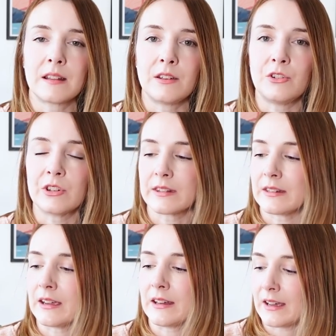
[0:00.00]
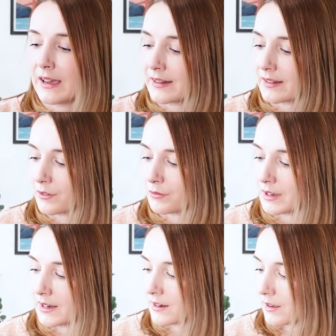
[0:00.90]
that you just knit, and it has a
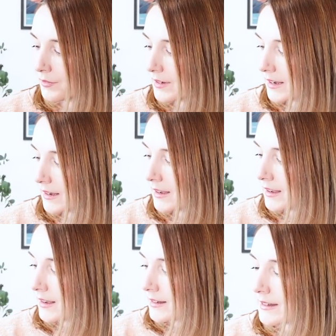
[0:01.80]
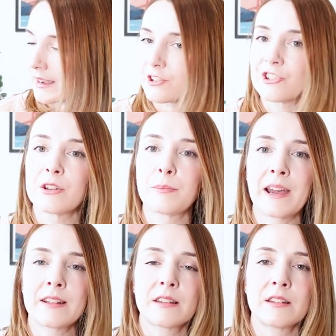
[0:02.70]
really lovely textured
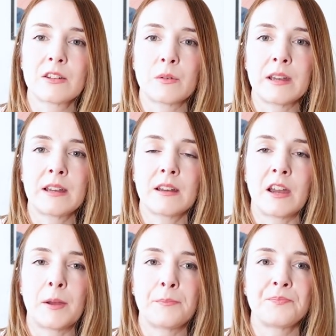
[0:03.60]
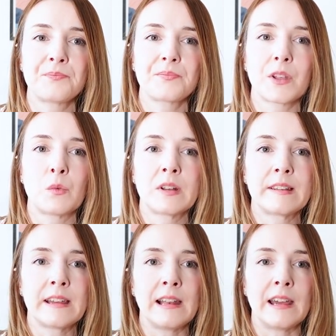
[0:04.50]
pattern to it. I want to
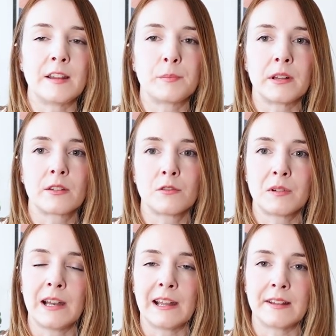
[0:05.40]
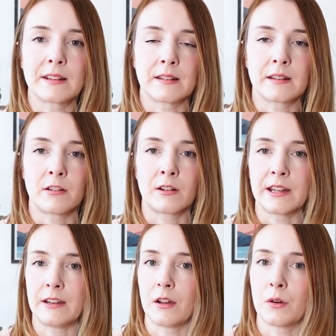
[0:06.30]
say lace, but it's not really lace because there
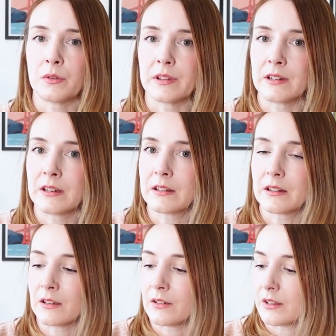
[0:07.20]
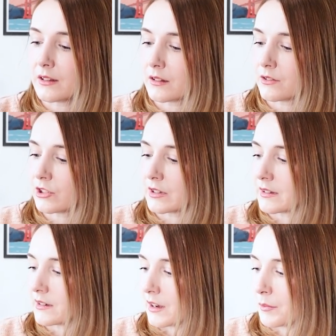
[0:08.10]
aren't any holes in it, so it's
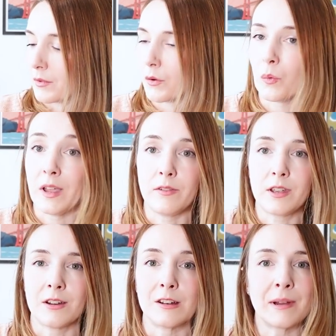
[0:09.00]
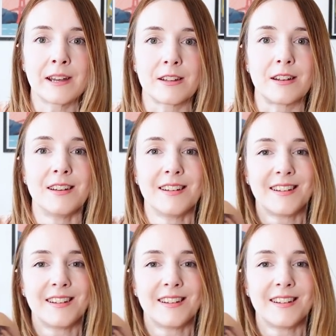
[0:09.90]
just a wavy kind of pattern.